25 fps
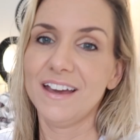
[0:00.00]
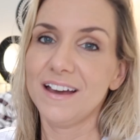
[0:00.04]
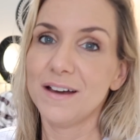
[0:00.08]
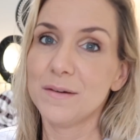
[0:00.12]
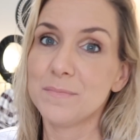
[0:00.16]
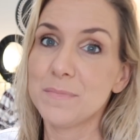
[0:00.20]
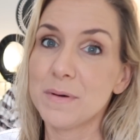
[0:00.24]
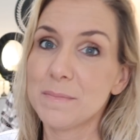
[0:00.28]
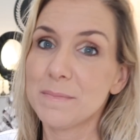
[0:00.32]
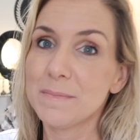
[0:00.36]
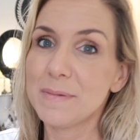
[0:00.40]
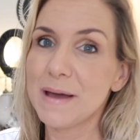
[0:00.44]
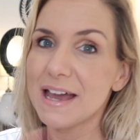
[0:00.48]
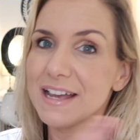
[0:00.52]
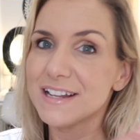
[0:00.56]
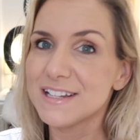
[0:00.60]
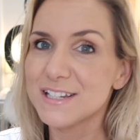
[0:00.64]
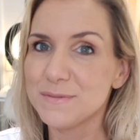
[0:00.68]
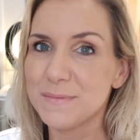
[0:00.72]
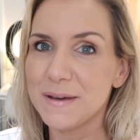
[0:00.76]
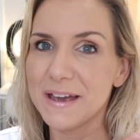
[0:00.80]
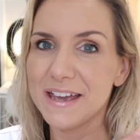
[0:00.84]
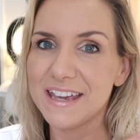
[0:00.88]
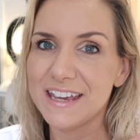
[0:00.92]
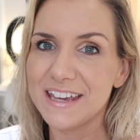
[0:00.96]
Yeah, but back
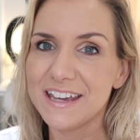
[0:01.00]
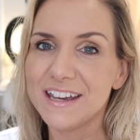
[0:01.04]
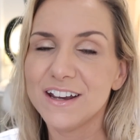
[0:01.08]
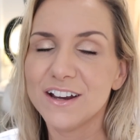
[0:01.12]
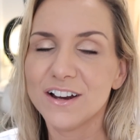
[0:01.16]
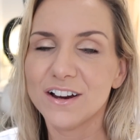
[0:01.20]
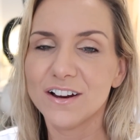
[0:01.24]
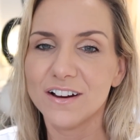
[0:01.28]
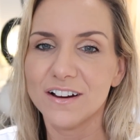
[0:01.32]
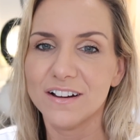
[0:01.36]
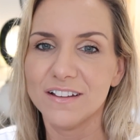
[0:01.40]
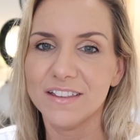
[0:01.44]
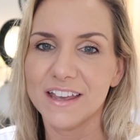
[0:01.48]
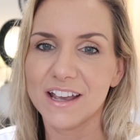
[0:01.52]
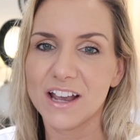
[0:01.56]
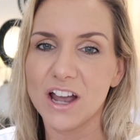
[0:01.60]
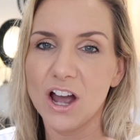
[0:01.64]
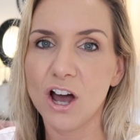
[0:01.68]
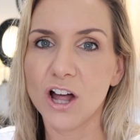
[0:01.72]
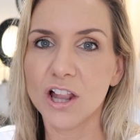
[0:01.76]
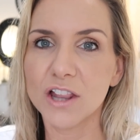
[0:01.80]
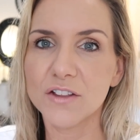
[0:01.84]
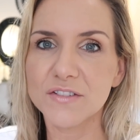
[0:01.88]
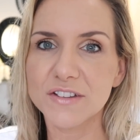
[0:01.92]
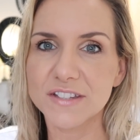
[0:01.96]
to my ear, like
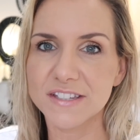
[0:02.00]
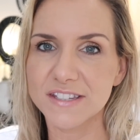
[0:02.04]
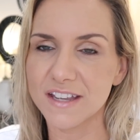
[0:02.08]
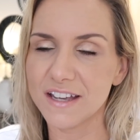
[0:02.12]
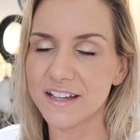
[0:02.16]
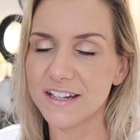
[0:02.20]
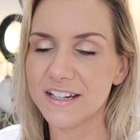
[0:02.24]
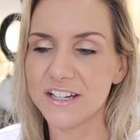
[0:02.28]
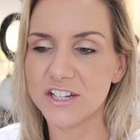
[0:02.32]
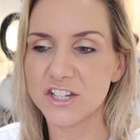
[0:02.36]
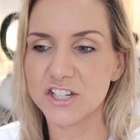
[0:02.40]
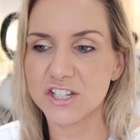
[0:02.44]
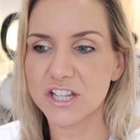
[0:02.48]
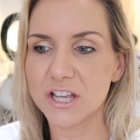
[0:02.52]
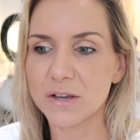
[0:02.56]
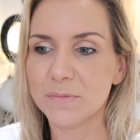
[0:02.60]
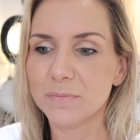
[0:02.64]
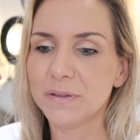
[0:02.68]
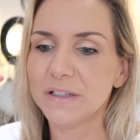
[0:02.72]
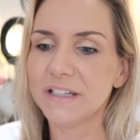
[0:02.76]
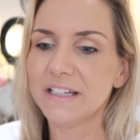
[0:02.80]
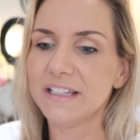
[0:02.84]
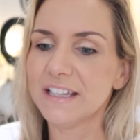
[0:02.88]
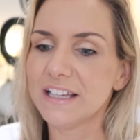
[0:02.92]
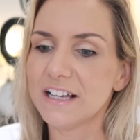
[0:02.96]
all of a sudden it just
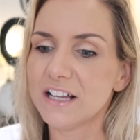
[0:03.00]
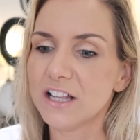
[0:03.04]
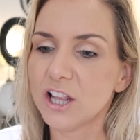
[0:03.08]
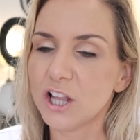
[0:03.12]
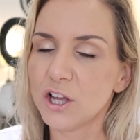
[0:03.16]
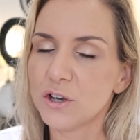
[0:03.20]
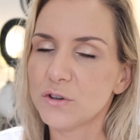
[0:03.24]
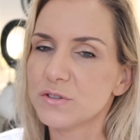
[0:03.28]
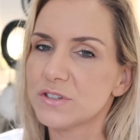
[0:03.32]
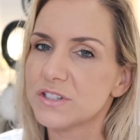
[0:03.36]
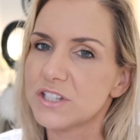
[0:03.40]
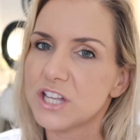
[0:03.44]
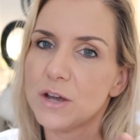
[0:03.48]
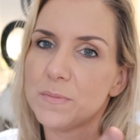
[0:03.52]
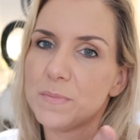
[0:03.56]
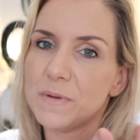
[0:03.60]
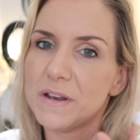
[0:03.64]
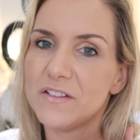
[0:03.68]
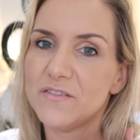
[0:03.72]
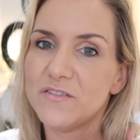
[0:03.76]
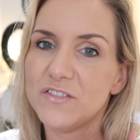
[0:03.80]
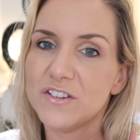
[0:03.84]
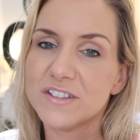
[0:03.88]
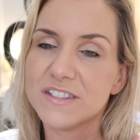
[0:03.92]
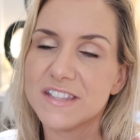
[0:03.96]
completely closed up,
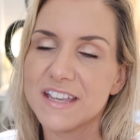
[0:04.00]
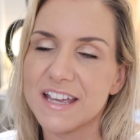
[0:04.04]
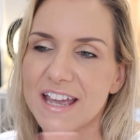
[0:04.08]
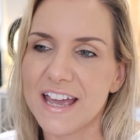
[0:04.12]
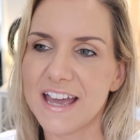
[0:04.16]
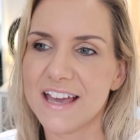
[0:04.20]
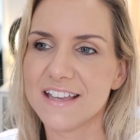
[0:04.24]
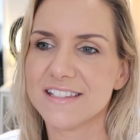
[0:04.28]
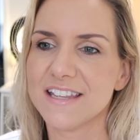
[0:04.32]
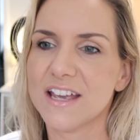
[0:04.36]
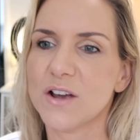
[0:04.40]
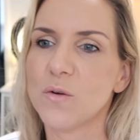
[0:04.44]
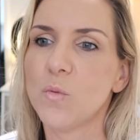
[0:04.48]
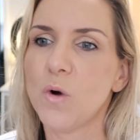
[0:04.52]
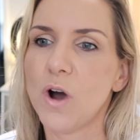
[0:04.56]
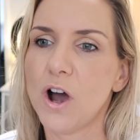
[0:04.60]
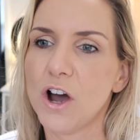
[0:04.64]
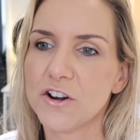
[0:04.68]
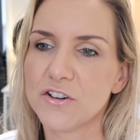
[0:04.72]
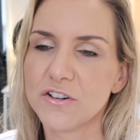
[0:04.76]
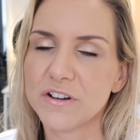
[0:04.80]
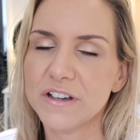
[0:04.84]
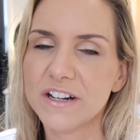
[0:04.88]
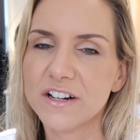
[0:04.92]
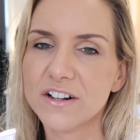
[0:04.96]
and it feels like it has like
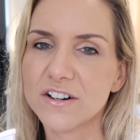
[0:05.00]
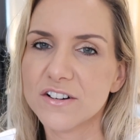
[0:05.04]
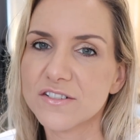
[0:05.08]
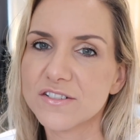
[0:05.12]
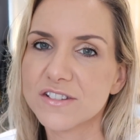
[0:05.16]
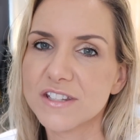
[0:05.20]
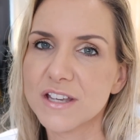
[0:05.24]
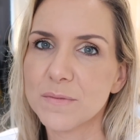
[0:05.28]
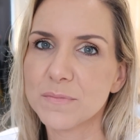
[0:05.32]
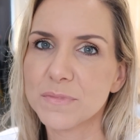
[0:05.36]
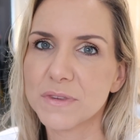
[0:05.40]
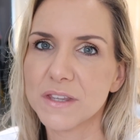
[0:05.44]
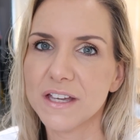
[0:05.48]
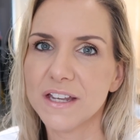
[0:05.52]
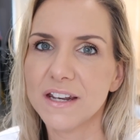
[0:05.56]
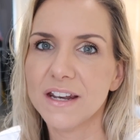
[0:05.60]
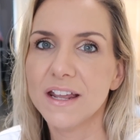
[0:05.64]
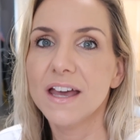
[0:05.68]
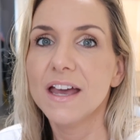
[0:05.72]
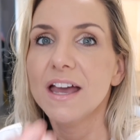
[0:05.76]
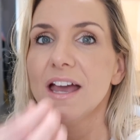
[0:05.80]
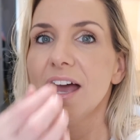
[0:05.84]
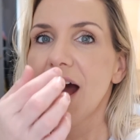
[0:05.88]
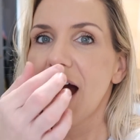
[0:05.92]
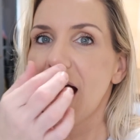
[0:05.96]
water in it or something.
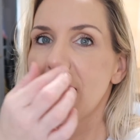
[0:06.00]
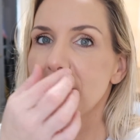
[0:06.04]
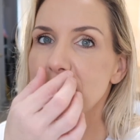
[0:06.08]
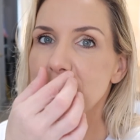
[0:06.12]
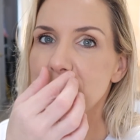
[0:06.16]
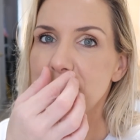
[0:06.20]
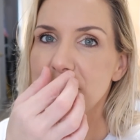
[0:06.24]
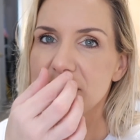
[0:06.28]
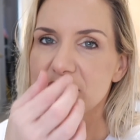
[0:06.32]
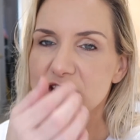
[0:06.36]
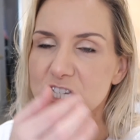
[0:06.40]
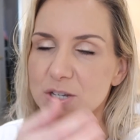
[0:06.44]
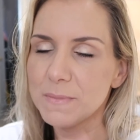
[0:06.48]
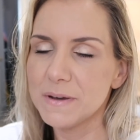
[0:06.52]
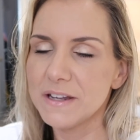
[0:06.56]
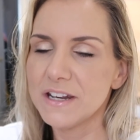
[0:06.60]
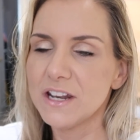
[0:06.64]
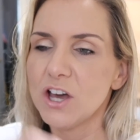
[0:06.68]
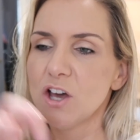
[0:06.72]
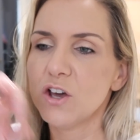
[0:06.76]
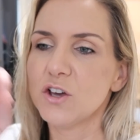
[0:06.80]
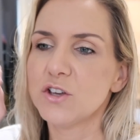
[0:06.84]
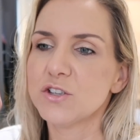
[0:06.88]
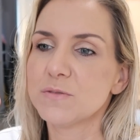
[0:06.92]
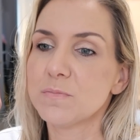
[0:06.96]
I've been pinching my
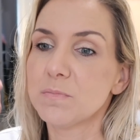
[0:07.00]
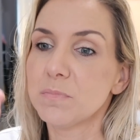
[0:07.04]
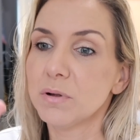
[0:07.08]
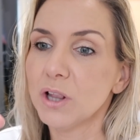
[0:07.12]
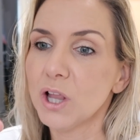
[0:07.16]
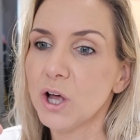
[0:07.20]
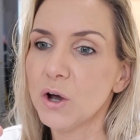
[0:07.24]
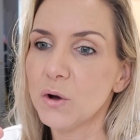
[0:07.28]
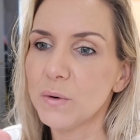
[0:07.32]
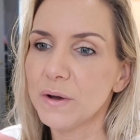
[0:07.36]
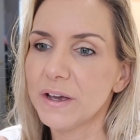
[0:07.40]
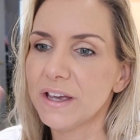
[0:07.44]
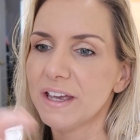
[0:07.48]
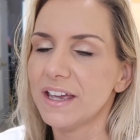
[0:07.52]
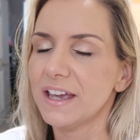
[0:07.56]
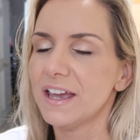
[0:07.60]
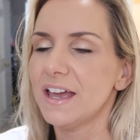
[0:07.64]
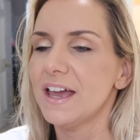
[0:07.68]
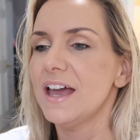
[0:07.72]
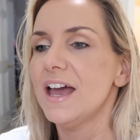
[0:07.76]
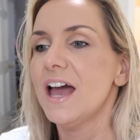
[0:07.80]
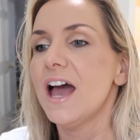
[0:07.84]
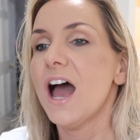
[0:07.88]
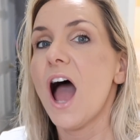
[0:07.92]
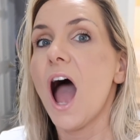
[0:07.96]
nose, blowing,
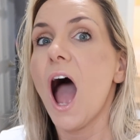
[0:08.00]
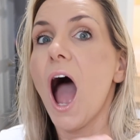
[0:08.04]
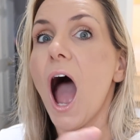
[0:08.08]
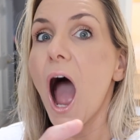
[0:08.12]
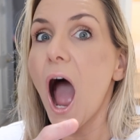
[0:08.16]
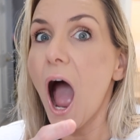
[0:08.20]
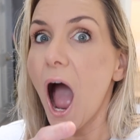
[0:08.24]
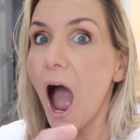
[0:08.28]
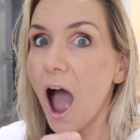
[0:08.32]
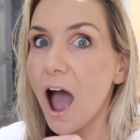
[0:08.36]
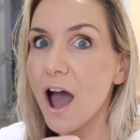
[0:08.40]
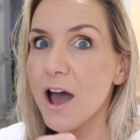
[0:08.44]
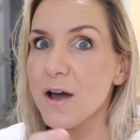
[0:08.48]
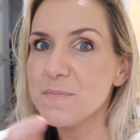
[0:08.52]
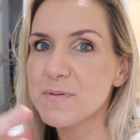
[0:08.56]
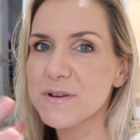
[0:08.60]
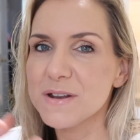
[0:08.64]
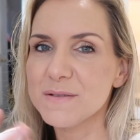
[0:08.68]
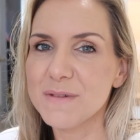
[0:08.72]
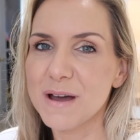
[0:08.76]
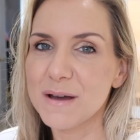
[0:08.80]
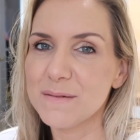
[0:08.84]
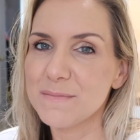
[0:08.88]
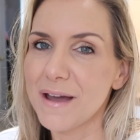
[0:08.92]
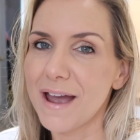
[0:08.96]

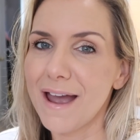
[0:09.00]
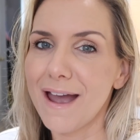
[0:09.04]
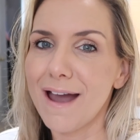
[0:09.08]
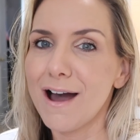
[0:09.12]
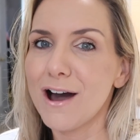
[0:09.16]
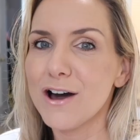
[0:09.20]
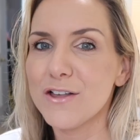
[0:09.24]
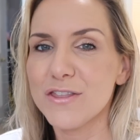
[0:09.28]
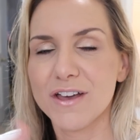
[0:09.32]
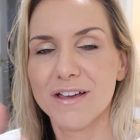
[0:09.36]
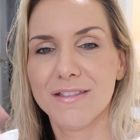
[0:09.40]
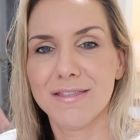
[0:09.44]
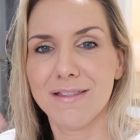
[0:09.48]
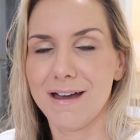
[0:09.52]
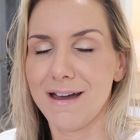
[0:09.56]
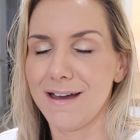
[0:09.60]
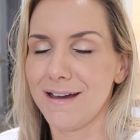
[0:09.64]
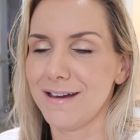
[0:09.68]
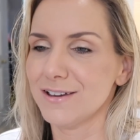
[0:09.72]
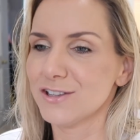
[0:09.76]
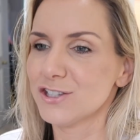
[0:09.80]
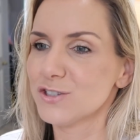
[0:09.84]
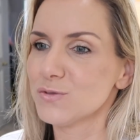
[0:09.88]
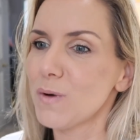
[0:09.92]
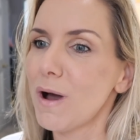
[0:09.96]
opening my mouth and
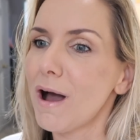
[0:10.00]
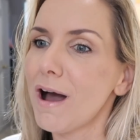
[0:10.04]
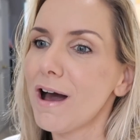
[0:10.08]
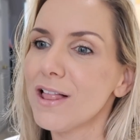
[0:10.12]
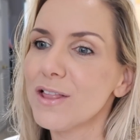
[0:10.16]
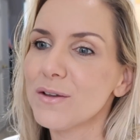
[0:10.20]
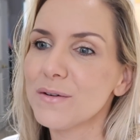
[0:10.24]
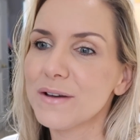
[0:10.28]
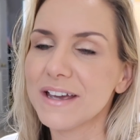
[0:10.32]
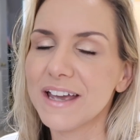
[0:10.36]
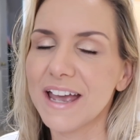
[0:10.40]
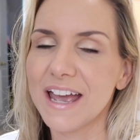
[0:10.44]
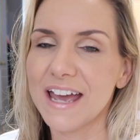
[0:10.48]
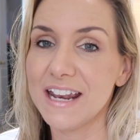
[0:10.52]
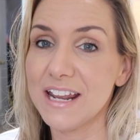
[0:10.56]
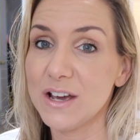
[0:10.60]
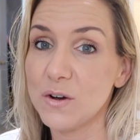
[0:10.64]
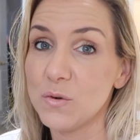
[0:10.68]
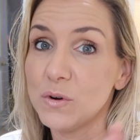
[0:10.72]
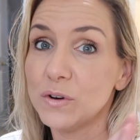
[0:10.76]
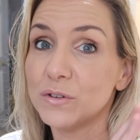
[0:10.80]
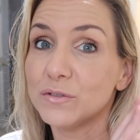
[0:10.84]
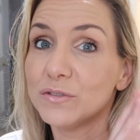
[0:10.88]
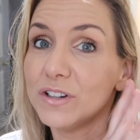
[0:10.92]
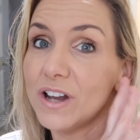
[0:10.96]
like swallowing, and it
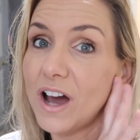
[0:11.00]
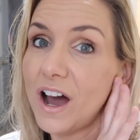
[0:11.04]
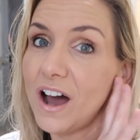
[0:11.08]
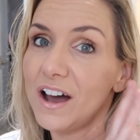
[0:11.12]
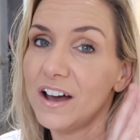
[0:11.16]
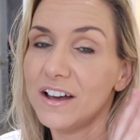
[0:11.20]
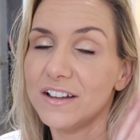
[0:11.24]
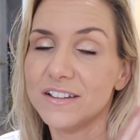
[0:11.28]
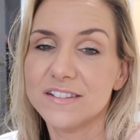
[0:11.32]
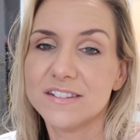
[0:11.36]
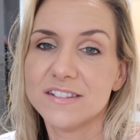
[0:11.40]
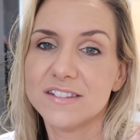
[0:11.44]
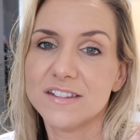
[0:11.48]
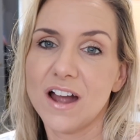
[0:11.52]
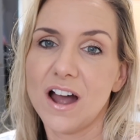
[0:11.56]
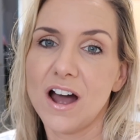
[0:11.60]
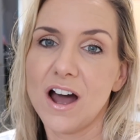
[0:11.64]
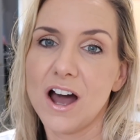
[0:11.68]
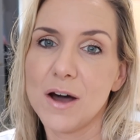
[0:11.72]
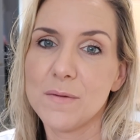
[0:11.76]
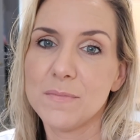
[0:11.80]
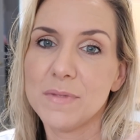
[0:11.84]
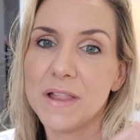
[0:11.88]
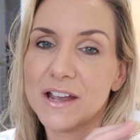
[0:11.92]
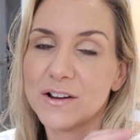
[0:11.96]
will not
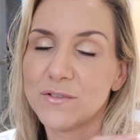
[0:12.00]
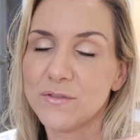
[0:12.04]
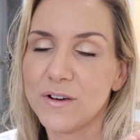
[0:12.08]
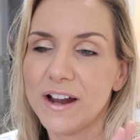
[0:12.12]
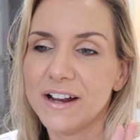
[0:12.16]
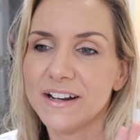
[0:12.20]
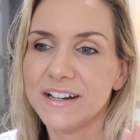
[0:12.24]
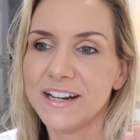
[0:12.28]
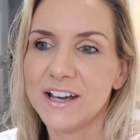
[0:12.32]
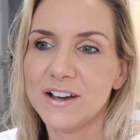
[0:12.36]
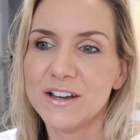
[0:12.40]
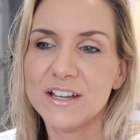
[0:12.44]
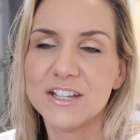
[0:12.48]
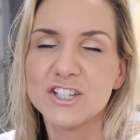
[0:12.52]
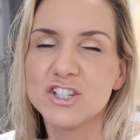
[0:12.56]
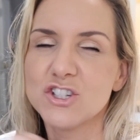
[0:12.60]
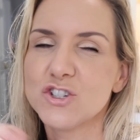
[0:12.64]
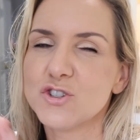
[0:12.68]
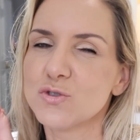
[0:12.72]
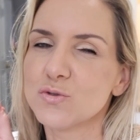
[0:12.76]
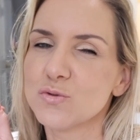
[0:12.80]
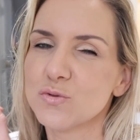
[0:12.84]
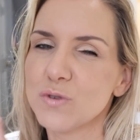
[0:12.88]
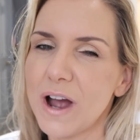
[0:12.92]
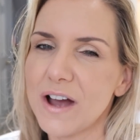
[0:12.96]
unstop. Like right now it's
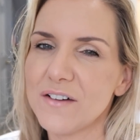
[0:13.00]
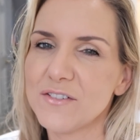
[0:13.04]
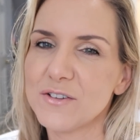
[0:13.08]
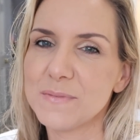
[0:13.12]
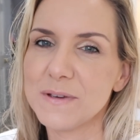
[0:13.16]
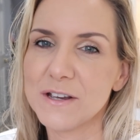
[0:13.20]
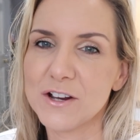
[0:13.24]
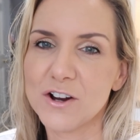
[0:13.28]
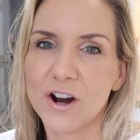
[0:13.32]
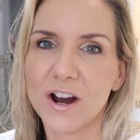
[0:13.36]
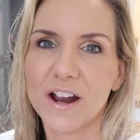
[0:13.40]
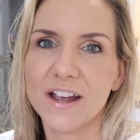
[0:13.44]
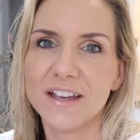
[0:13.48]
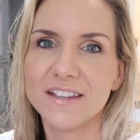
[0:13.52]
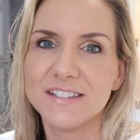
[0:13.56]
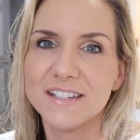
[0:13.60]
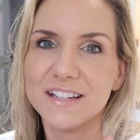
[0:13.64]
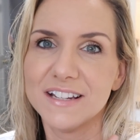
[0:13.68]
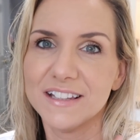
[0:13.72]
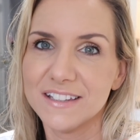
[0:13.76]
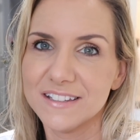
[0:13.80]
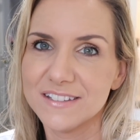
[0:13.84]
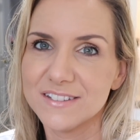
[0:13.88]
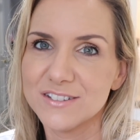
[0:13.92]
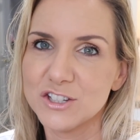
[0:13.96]
driving me crazy
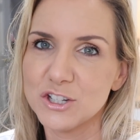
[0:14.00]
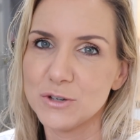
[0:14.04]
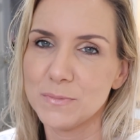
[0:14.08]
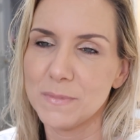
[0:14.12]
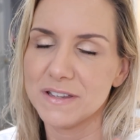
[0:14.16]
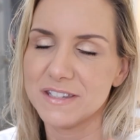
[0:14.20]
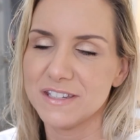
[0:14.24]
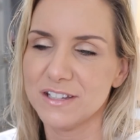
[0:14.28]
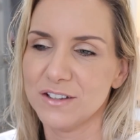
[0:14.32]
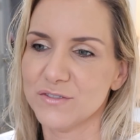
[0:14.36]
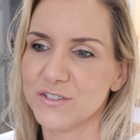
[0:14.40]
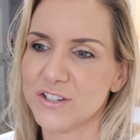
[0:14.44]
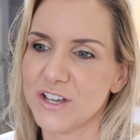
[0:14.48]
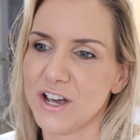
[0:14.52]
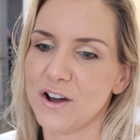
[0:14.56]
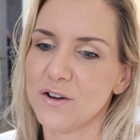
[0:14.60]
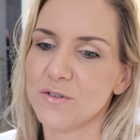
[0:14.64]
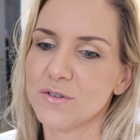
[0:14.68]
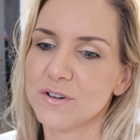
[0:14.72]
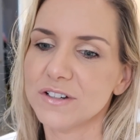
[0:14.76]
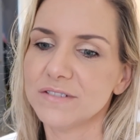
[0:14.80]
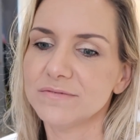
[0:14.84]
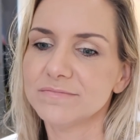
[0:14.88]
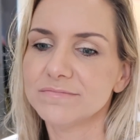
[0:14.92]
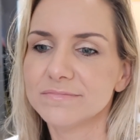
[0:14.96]
to listen to myself
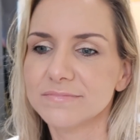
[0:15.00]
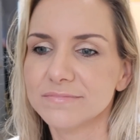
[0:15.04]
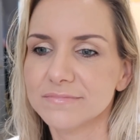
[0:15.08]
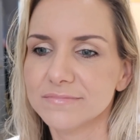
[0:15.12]
talk.